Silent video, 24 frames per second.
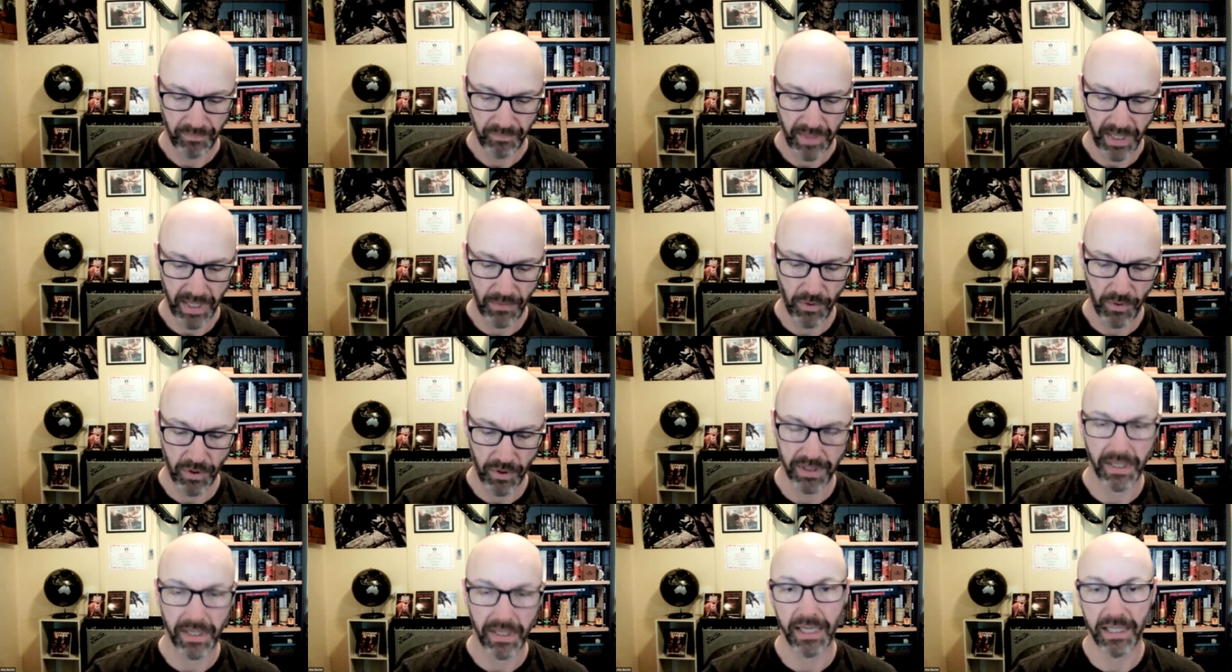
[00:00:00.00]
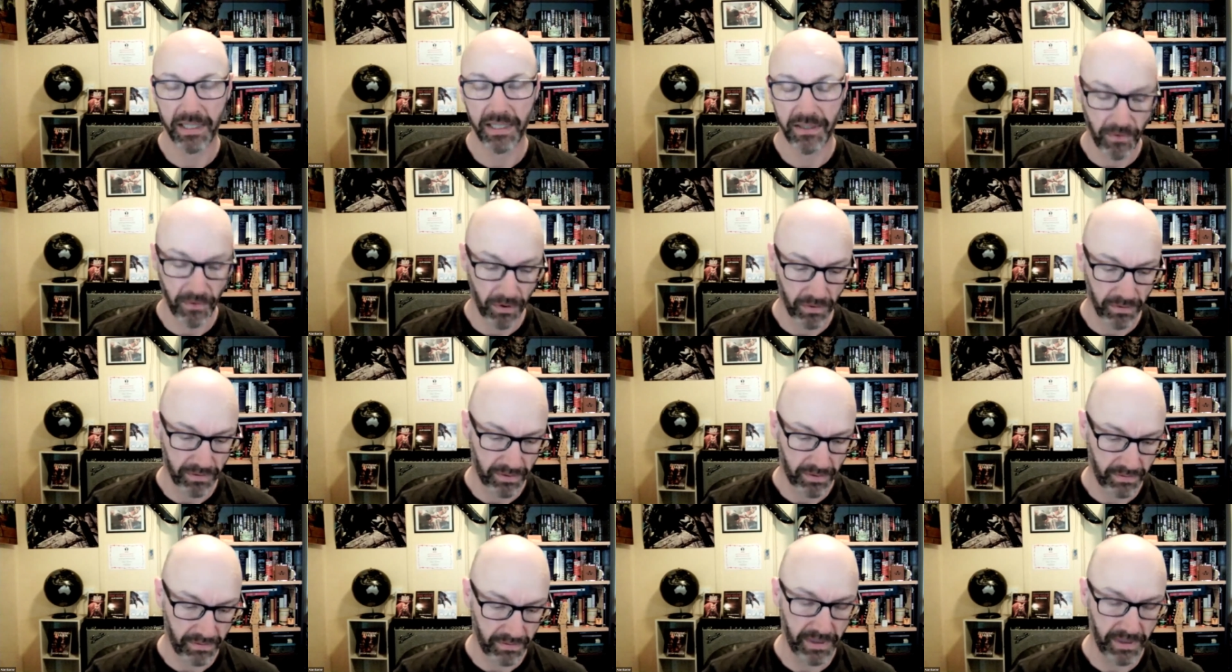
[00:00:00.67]
It wasn't his fault.
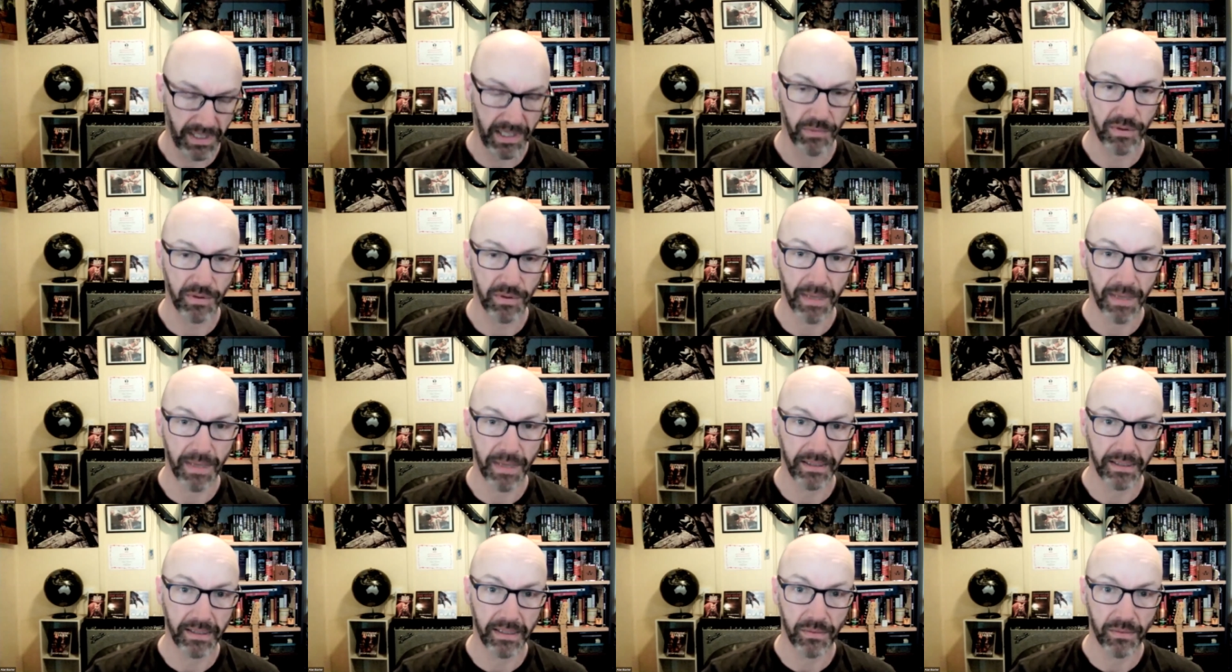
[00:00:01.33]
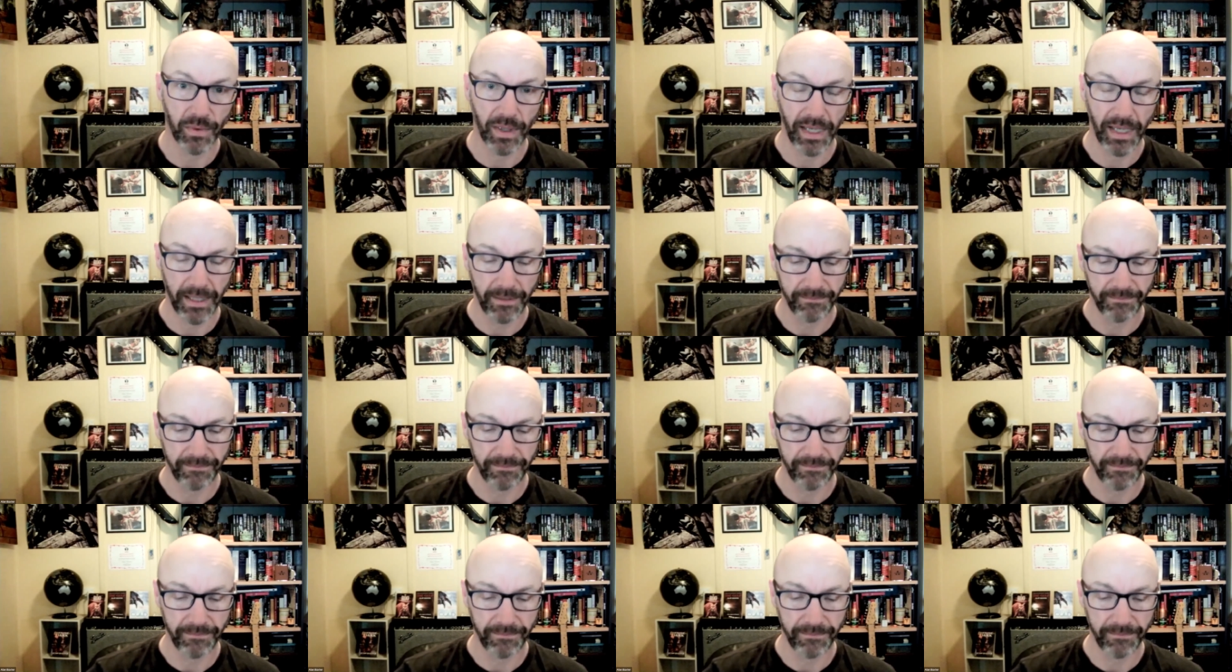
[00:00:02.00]
He was made this way.